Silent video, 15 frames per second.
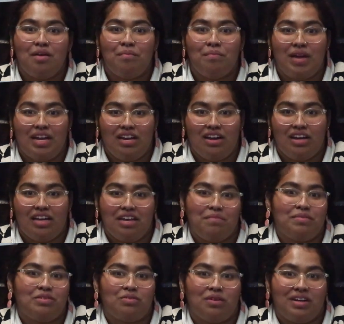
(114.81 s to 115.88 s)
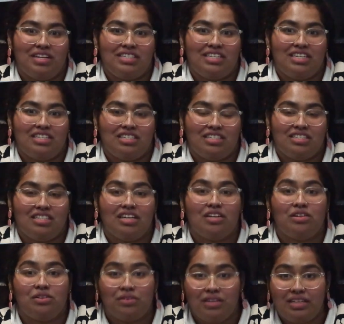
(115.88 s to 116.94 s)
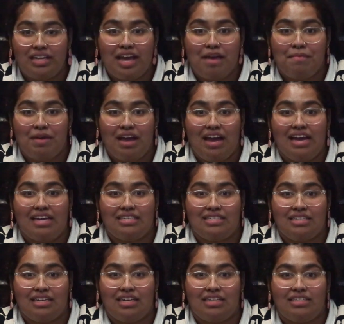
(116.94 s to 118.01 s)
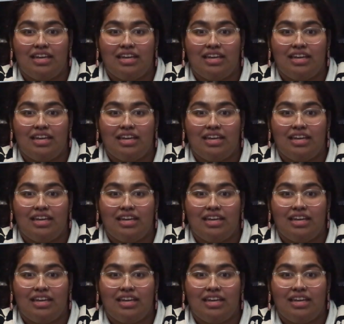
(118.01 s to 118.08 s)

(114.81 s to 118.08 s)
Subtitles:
Many on-campus organizations, including the APISC,